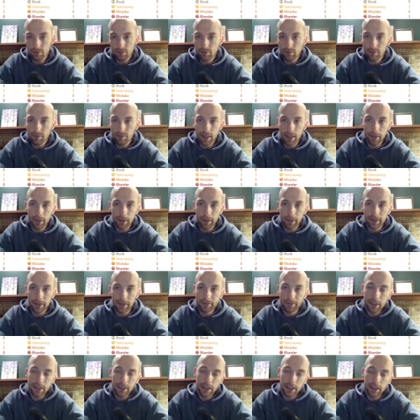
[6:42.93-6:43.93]
I mean,
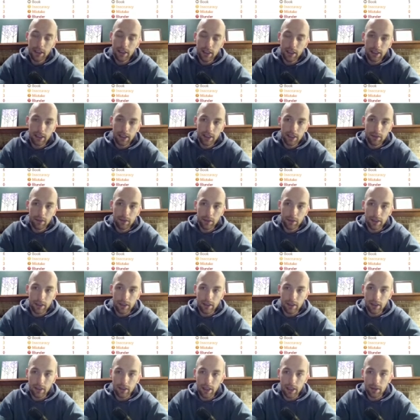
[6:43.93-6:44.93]
we hear a
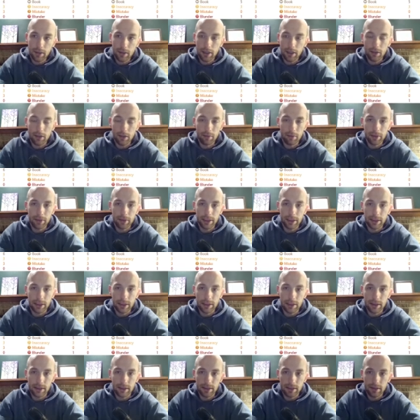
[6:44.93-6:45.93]
lot about
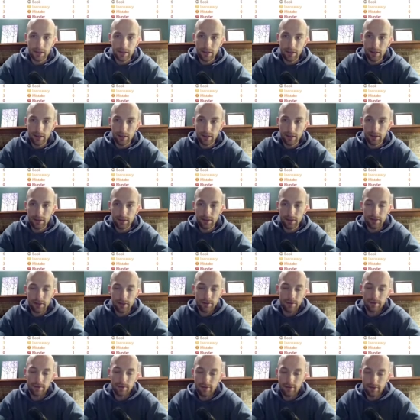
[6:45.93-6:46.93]
openings, and
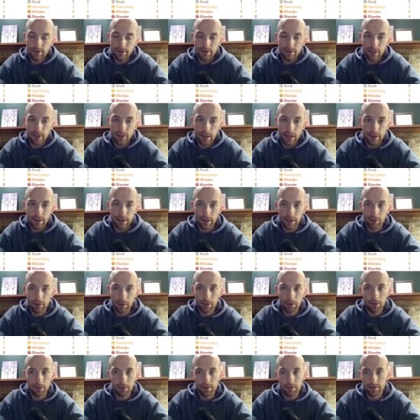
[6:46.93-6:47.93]
I think
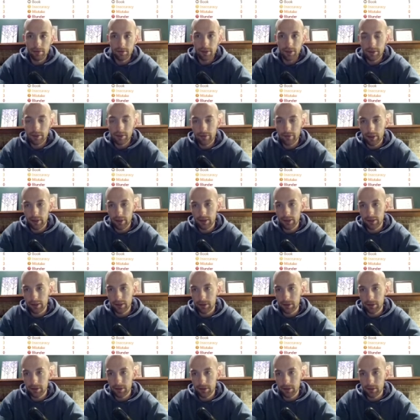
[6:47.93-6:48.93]
people just frankly
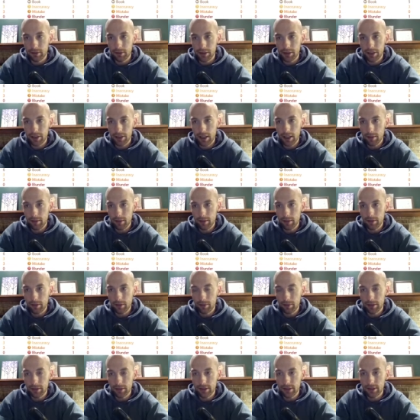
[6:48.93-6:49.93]
spend too much time on
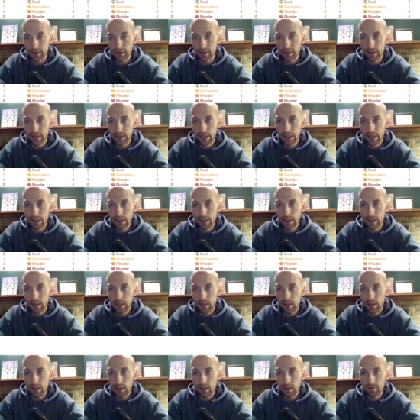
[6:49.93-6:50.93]
openings.
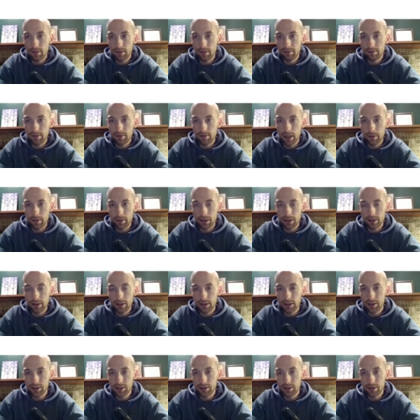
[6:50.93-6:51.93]
I mean,
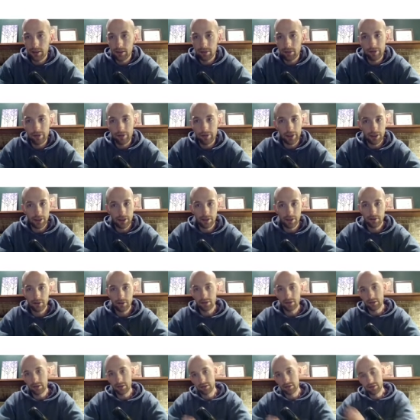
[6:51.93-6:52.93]
unless you're a professional
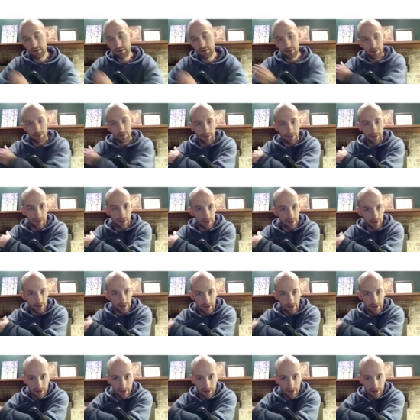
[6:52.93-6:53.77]
or you're spending like